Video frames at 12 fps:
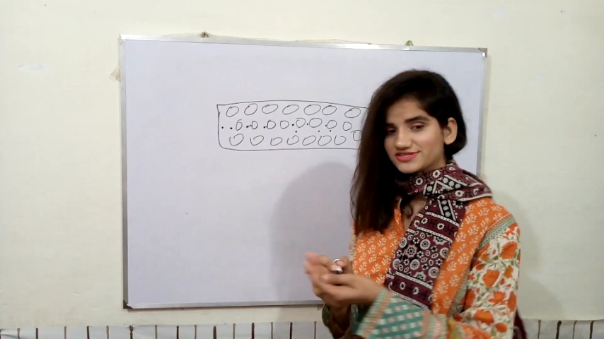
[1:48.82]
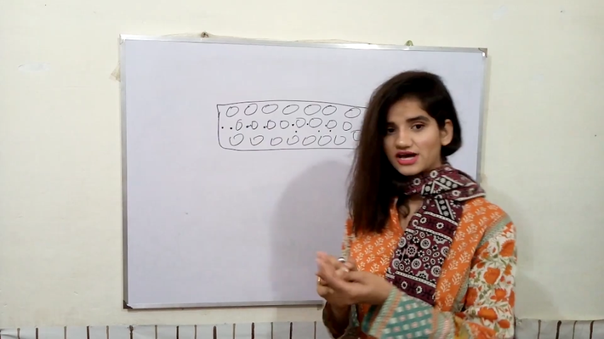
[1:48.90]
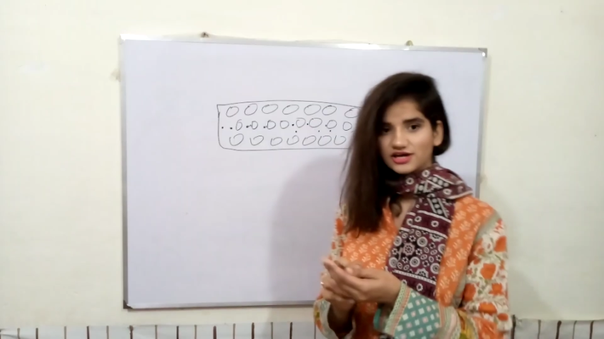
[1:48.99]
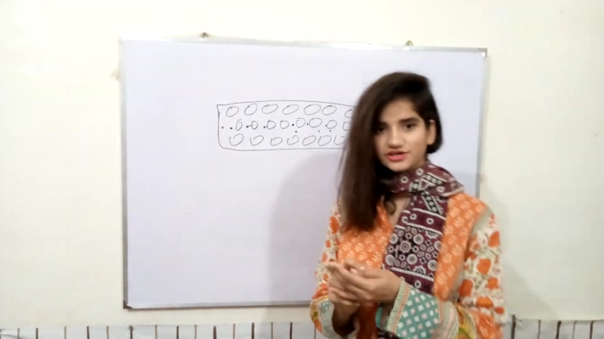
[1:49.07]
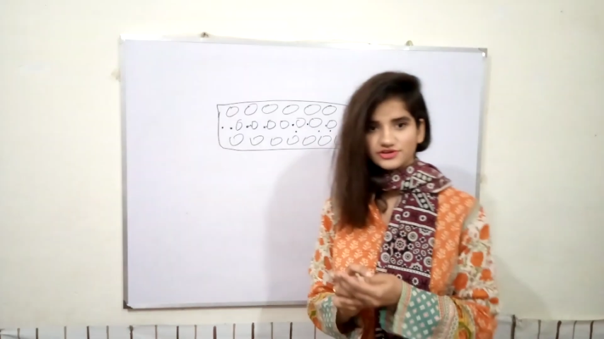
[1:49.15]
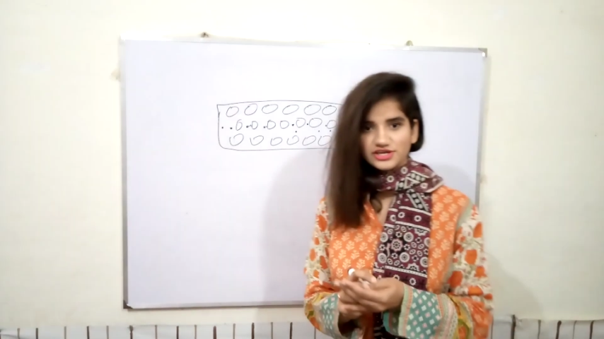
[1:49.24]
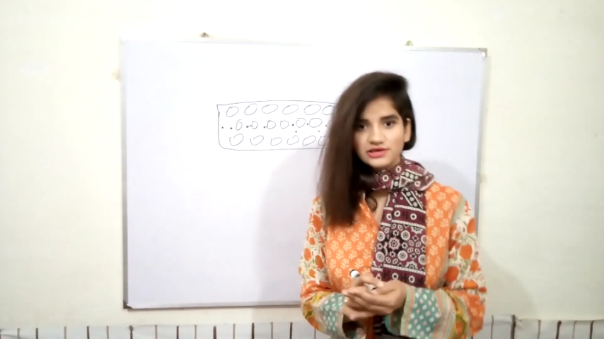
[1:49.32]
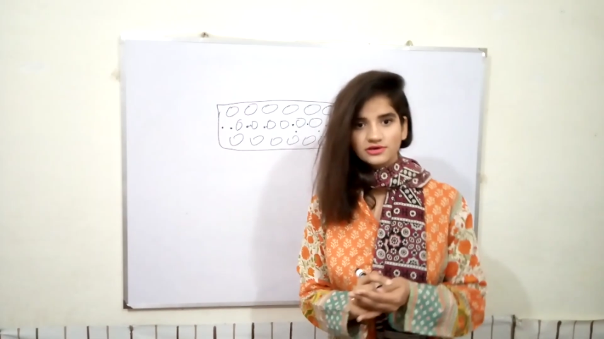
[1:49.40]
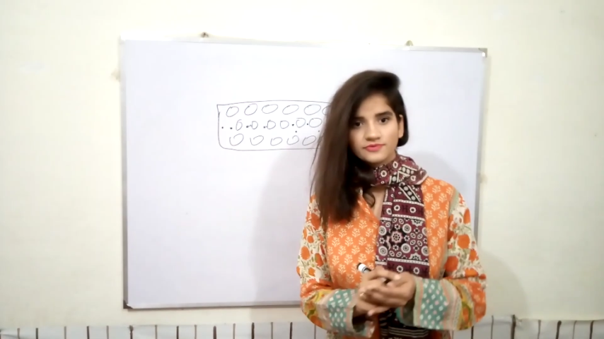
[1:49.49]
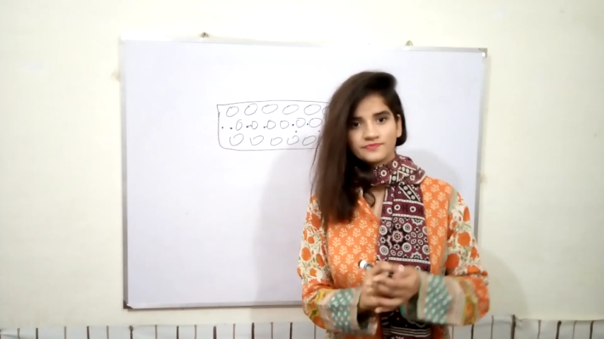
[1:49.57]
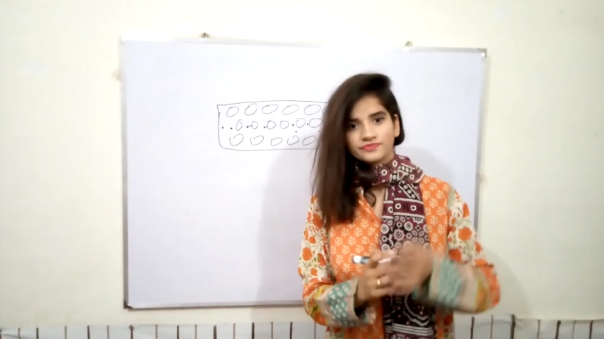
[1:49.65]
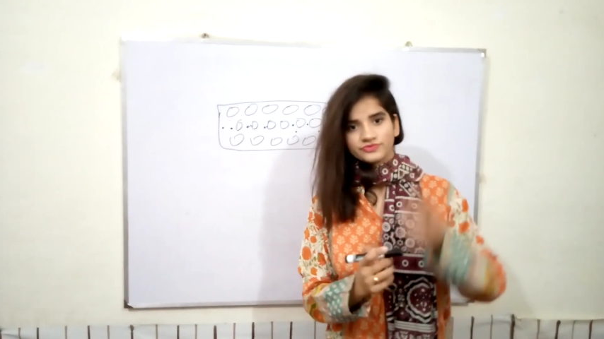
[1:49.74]
is occurring,
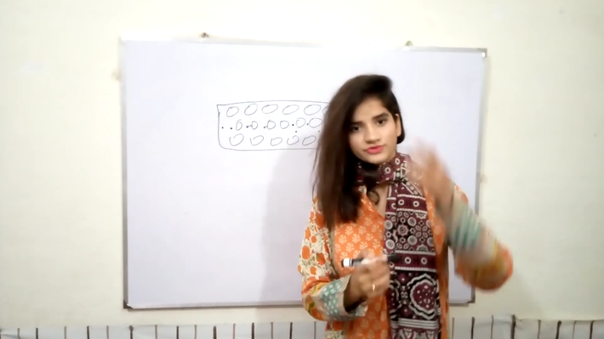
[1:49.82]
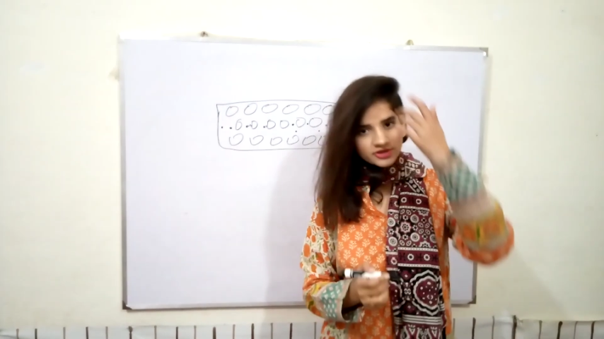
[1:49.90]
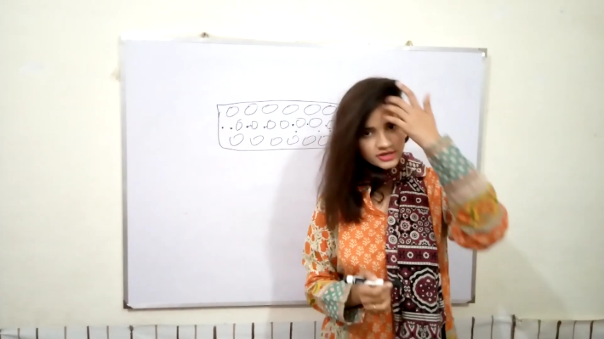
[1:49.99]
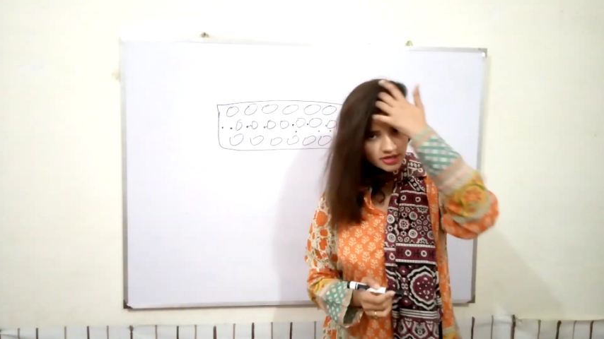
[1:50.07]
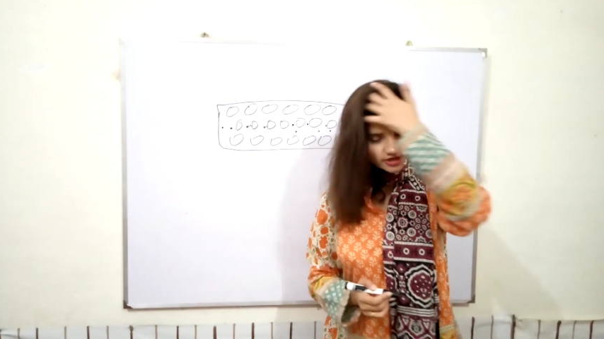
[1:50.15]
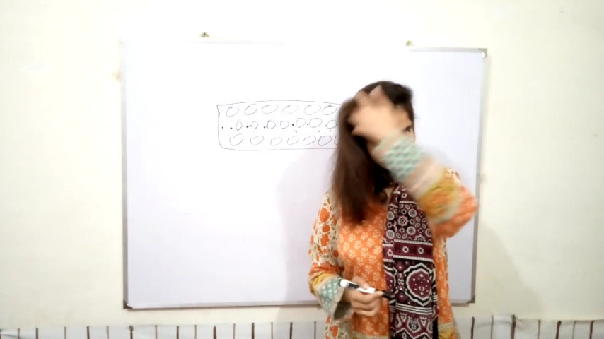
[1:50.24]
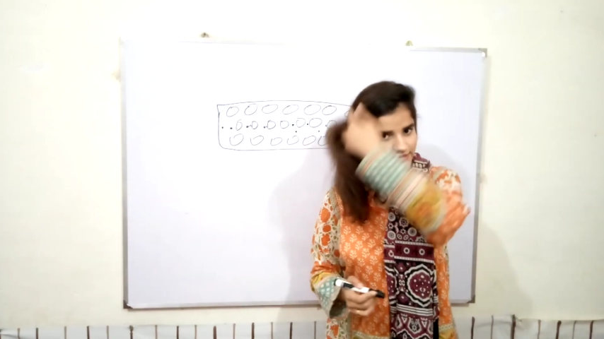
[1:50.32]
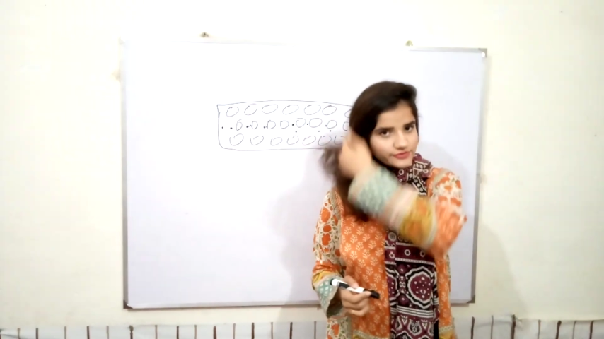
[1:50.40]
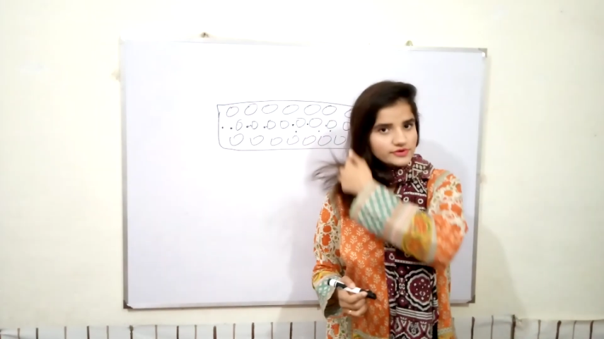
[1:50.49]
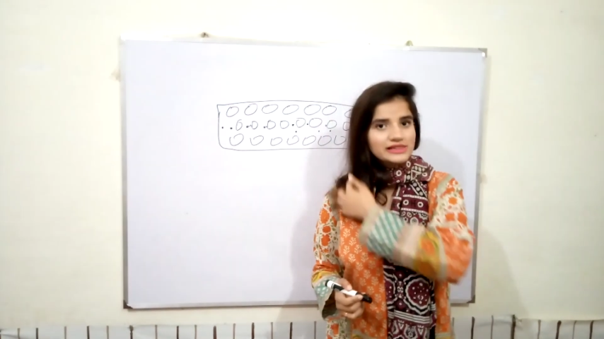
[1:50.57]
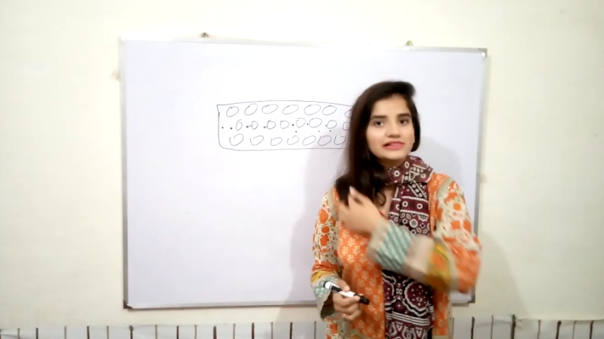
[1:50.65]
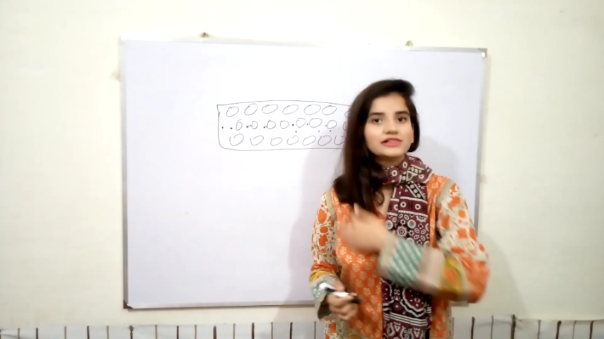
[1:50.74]
it
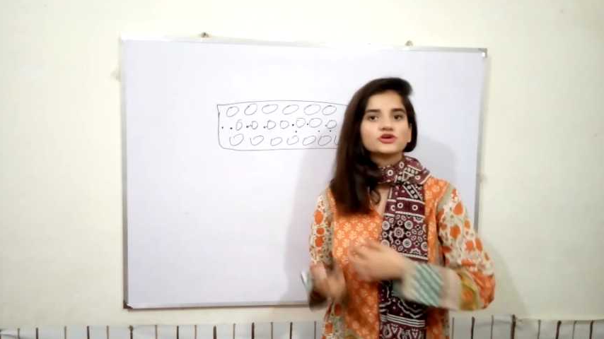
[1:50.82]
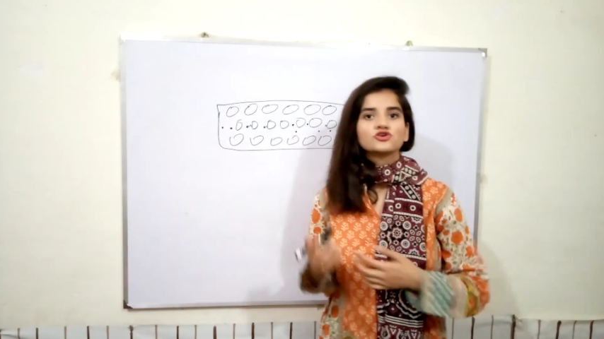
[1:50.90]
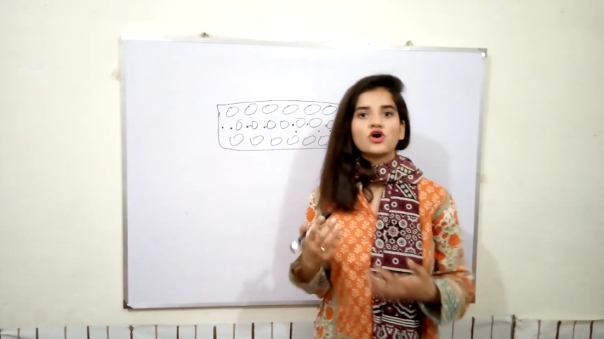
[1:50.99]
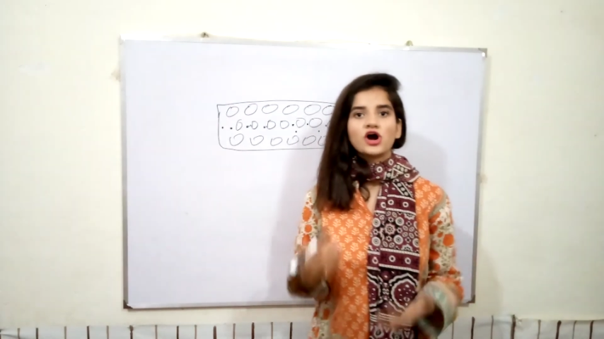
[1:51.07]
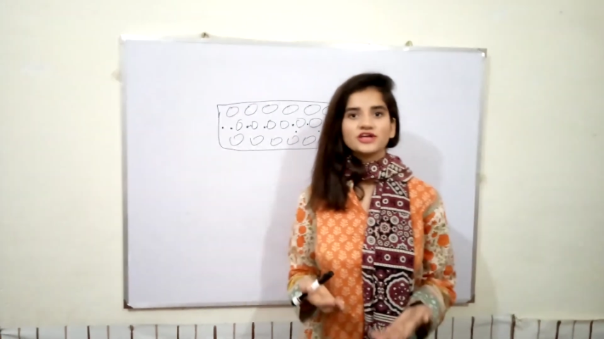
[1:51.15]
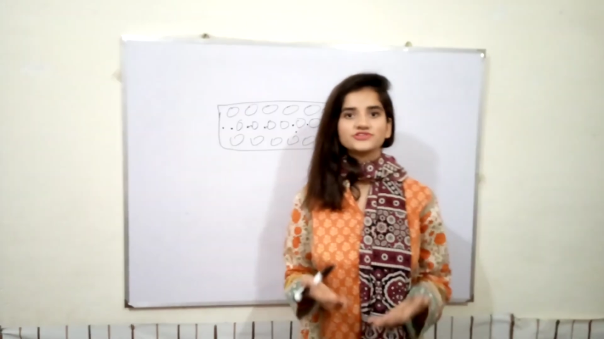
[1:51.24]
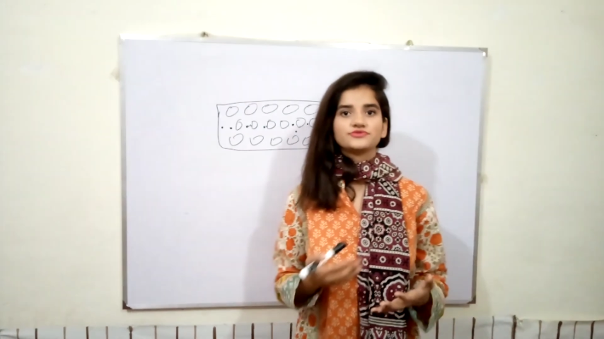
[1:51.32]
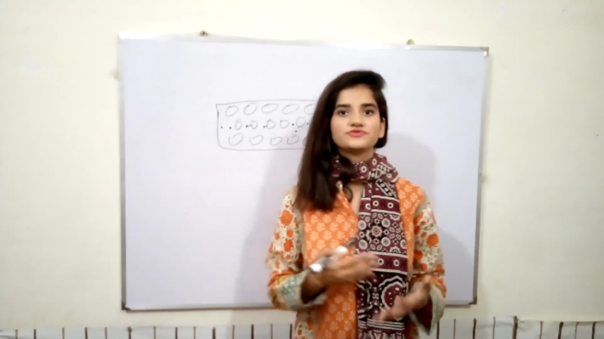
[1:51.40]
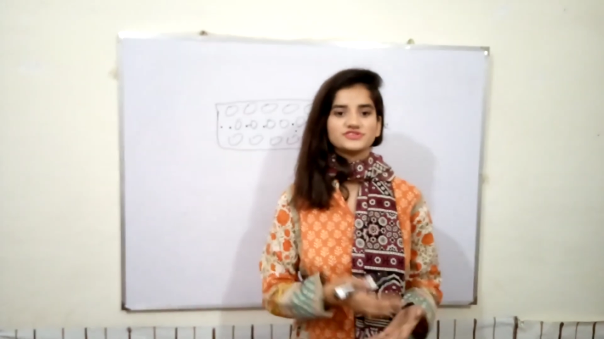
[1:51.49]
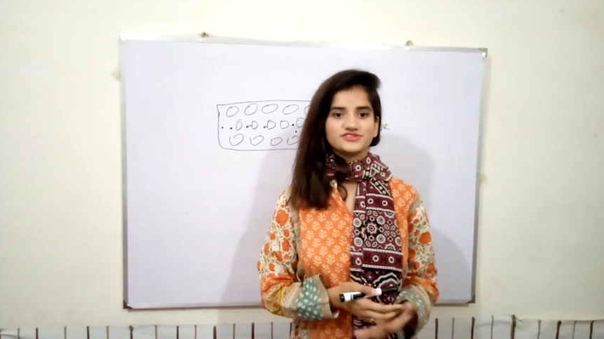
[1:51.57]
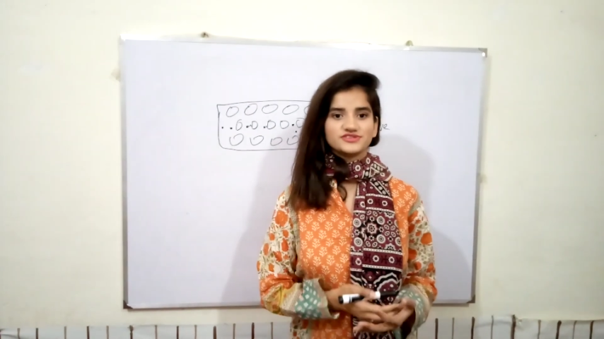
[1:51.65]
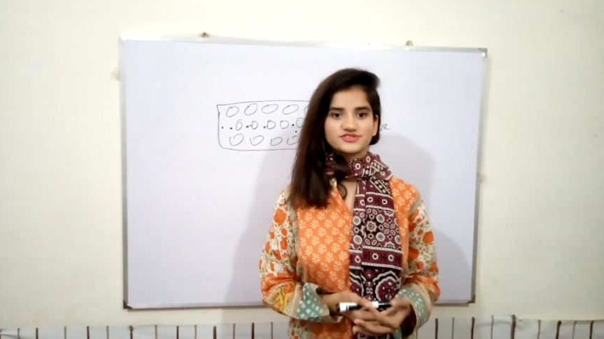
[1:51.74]
will cause
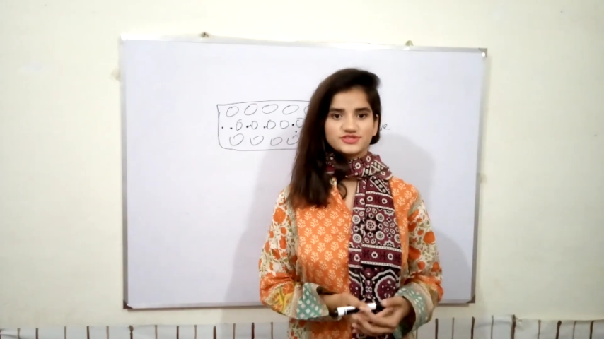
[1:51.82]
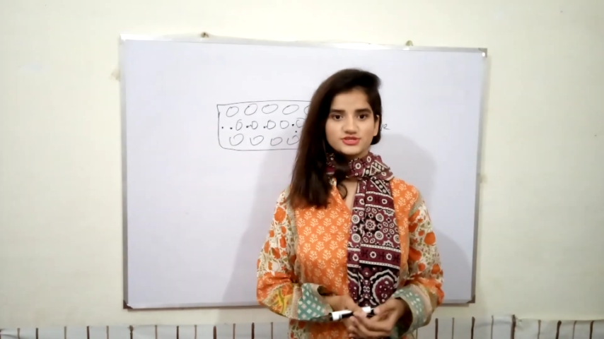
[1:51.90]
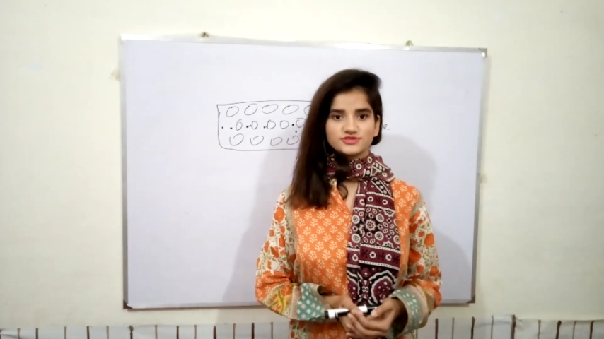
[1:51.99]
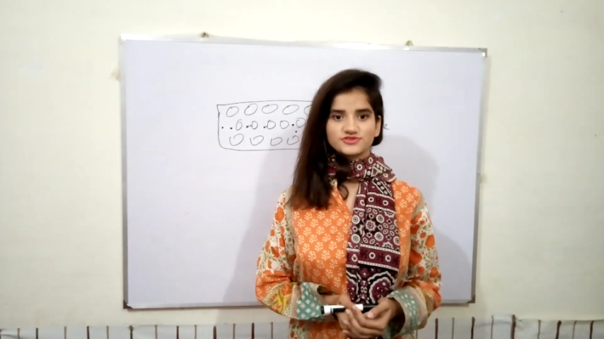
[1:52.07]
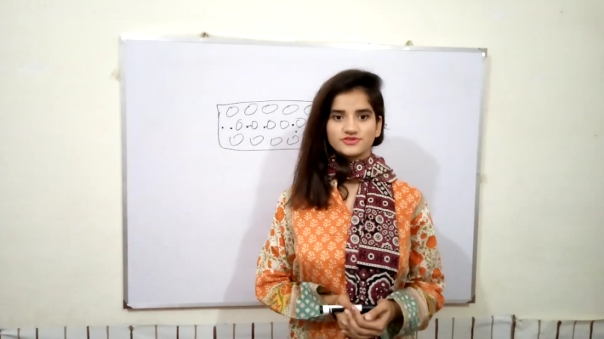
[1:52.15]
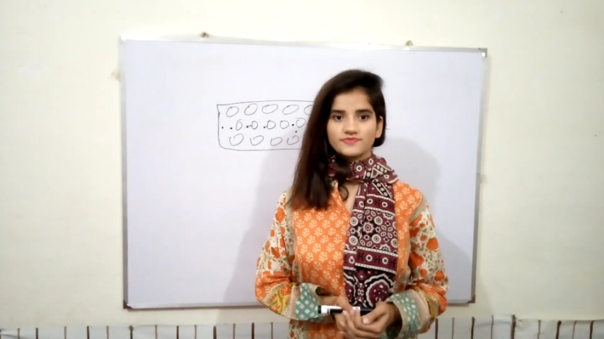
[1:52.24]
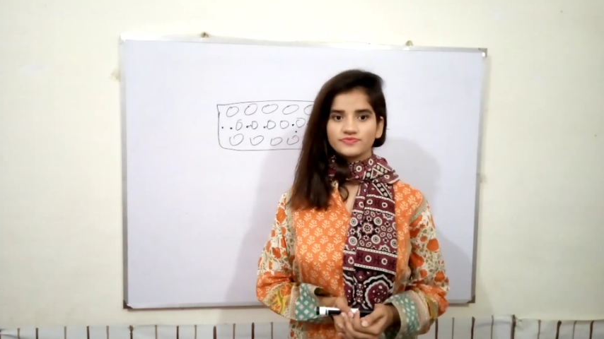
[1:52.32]
resistance.